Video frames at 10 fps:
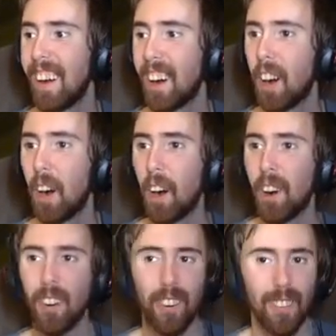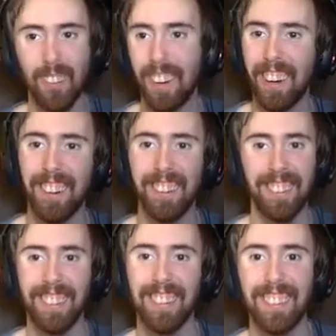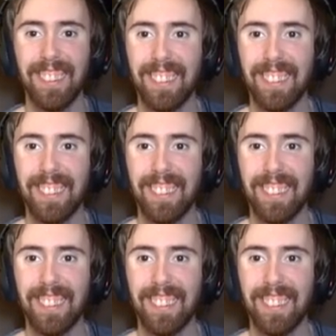That's so sick, dude.